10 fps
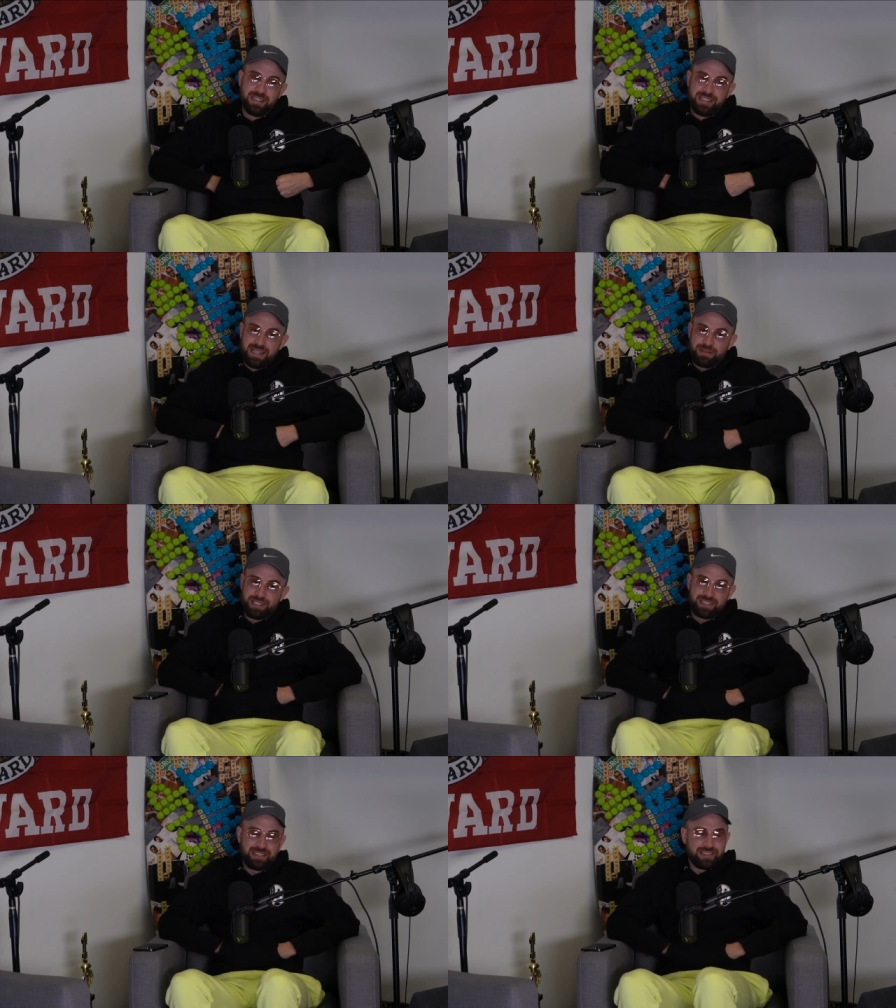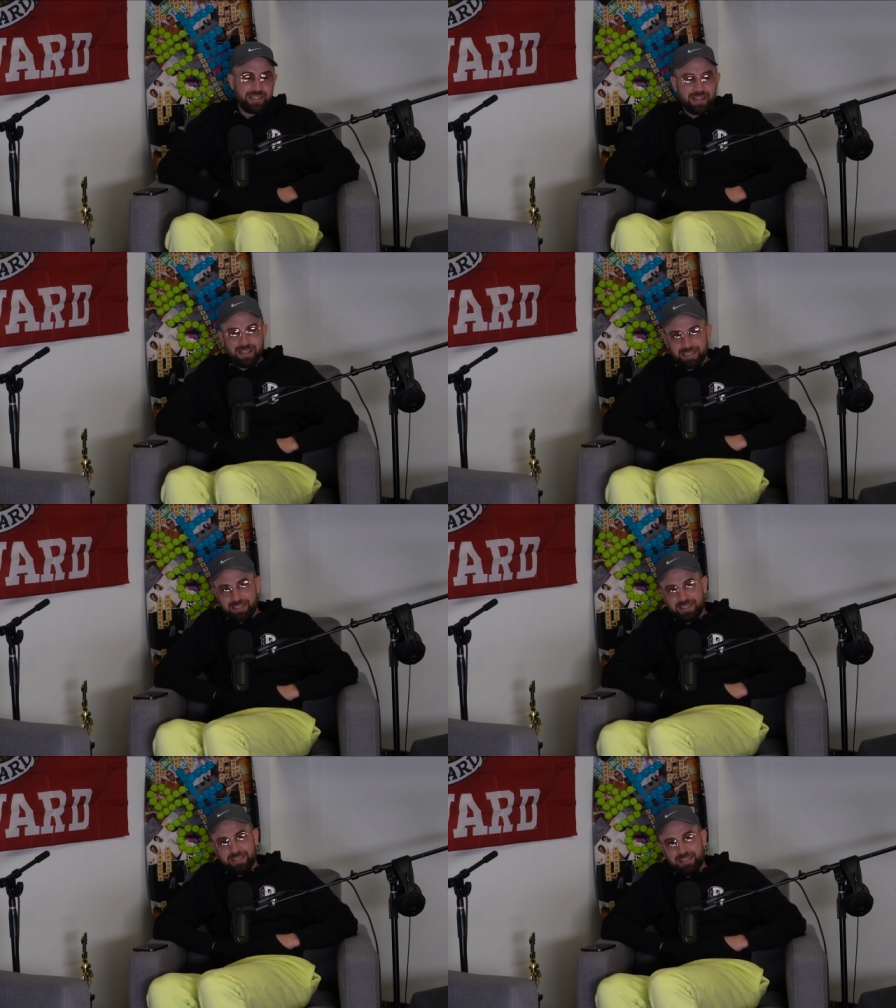That would just
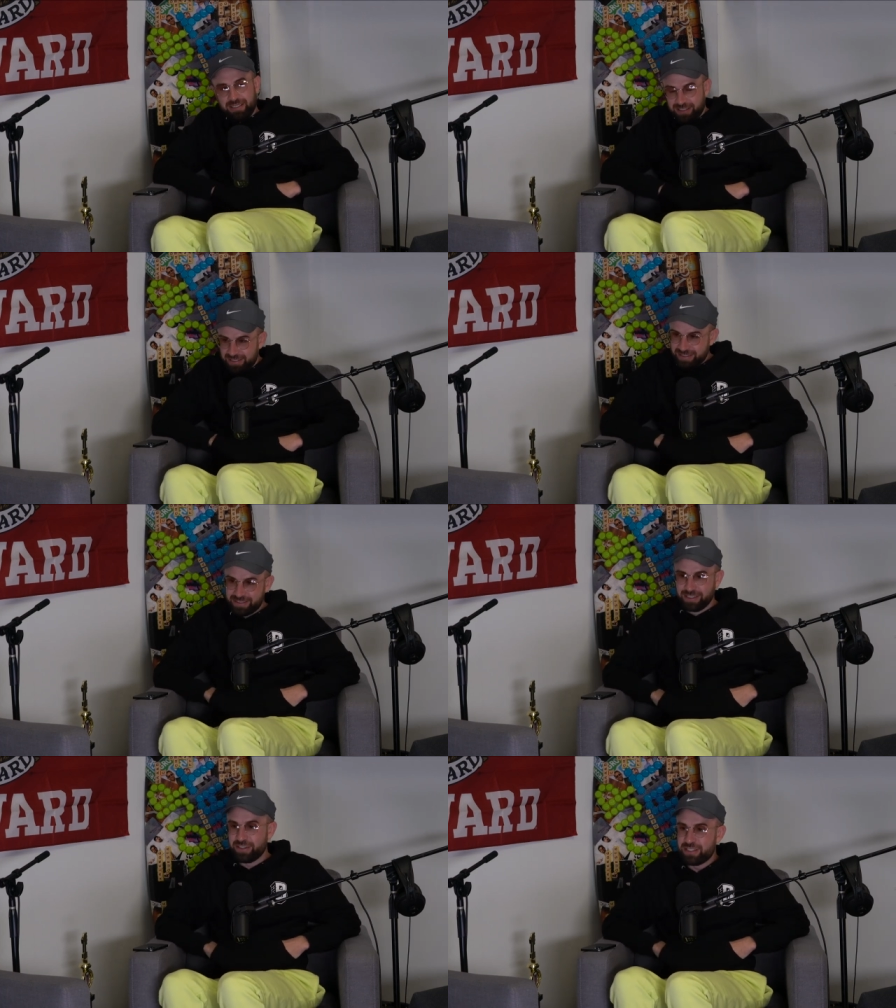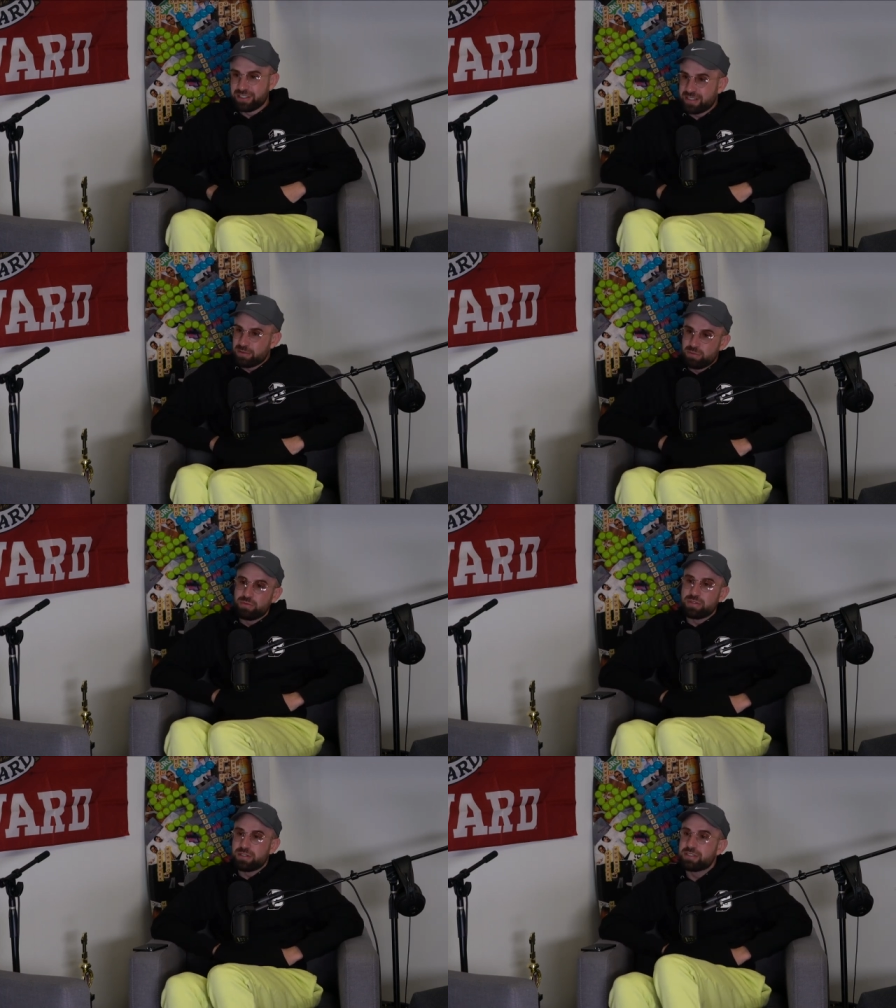suck. It's literally just like
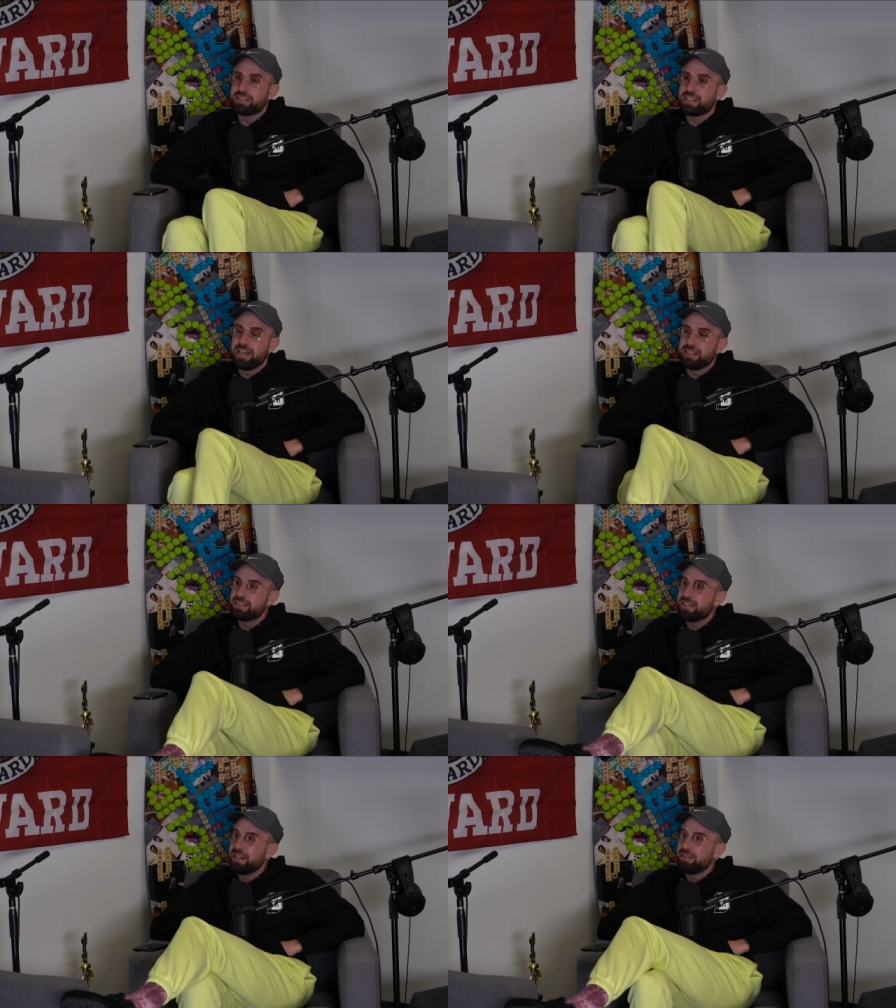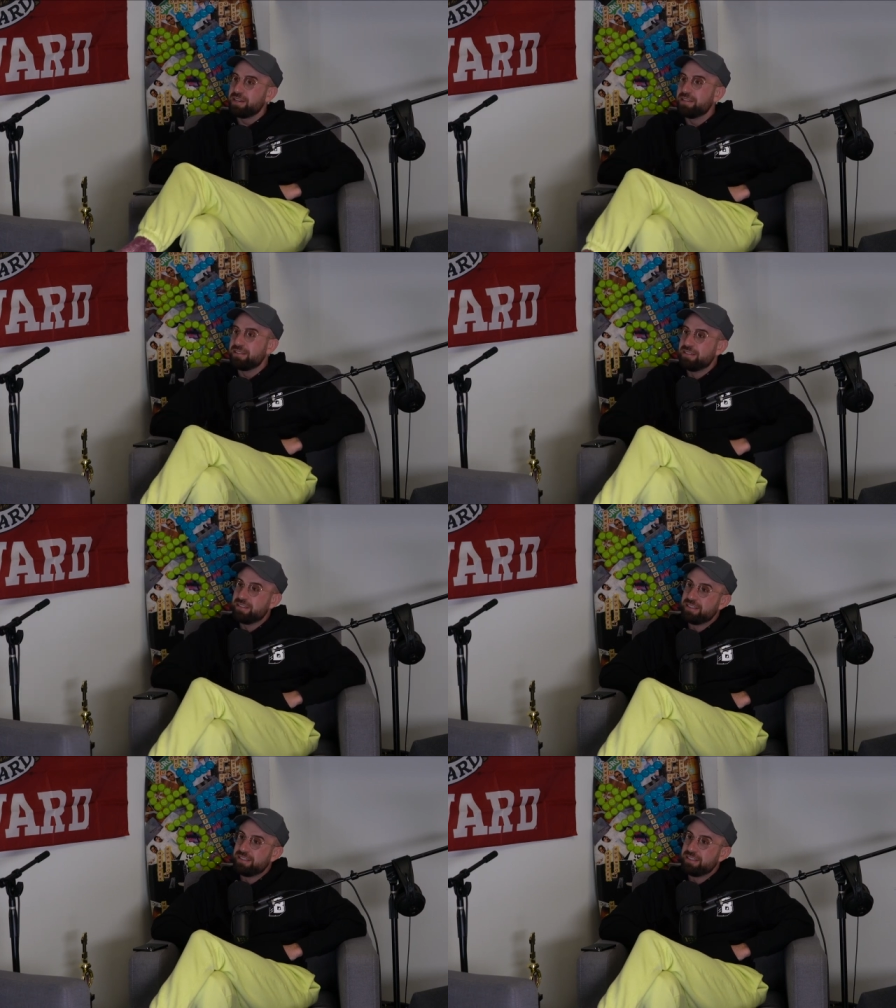worst case scenario.